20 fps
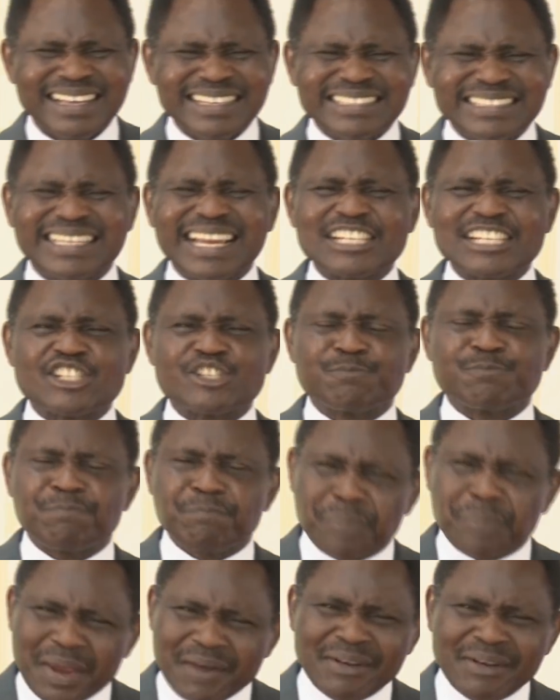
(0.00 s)
The
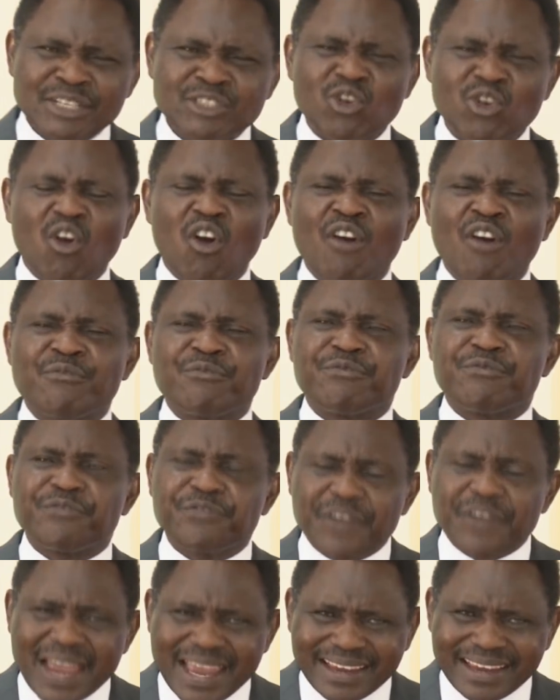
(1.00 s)
spirit of
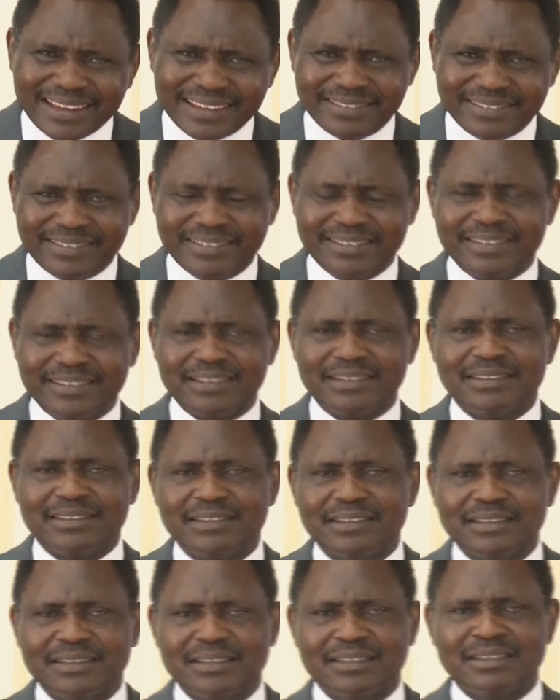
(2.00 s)
faith
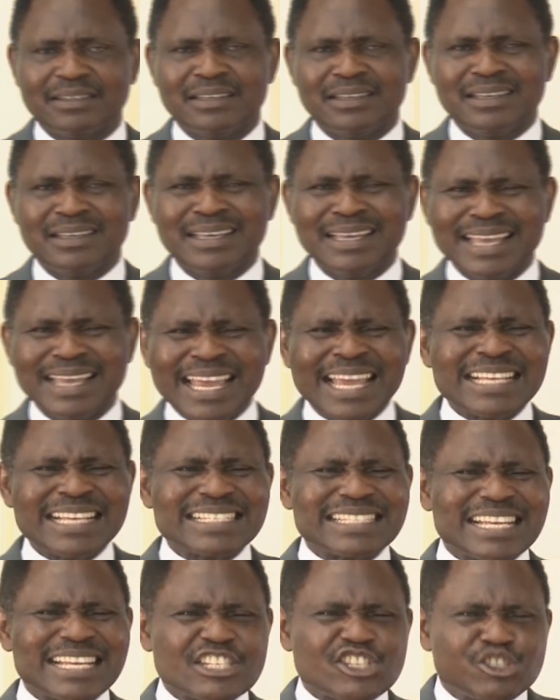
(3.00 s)

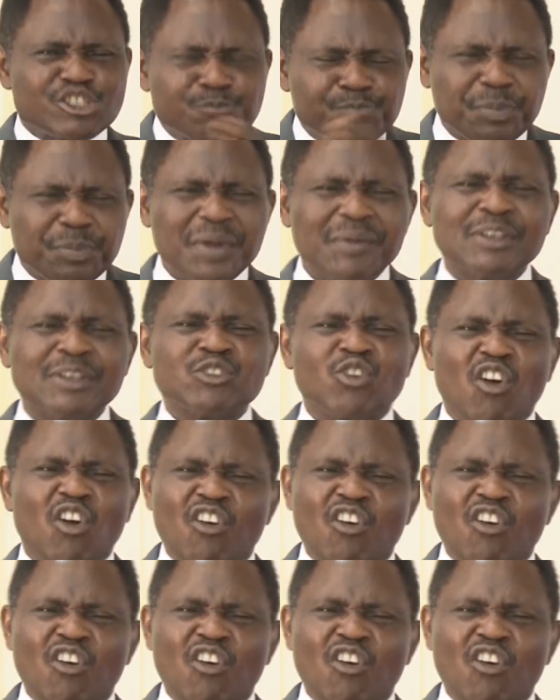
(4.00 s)
is the spirit